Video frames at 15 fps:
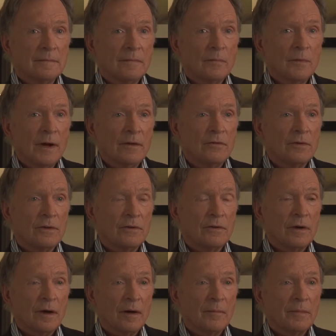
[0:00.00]
Wretched
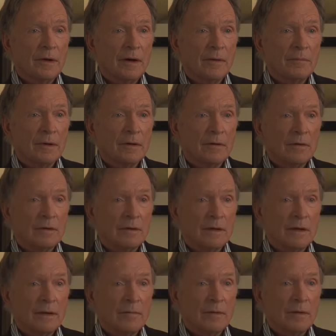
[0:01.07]
job typing all
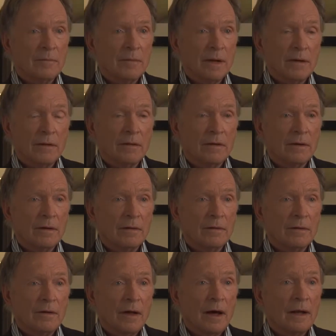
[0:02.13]
day, but better than
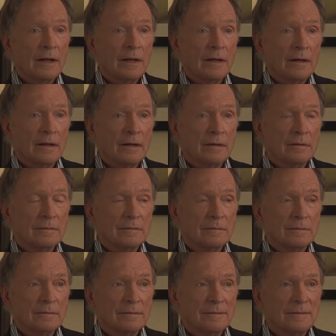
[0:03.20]
not eating.
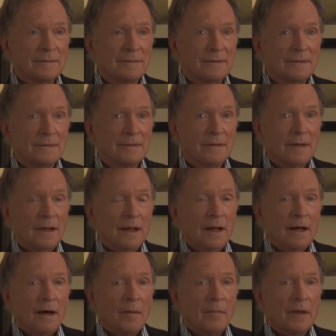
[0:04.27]

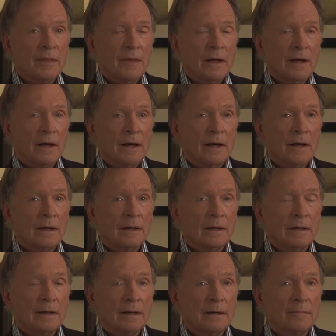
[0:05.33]
Hmm. Uh, but then I,
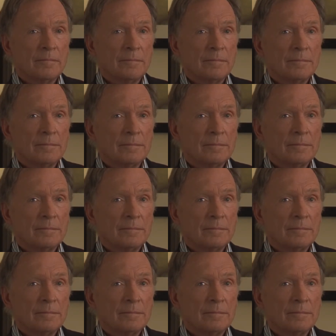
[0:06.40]
um,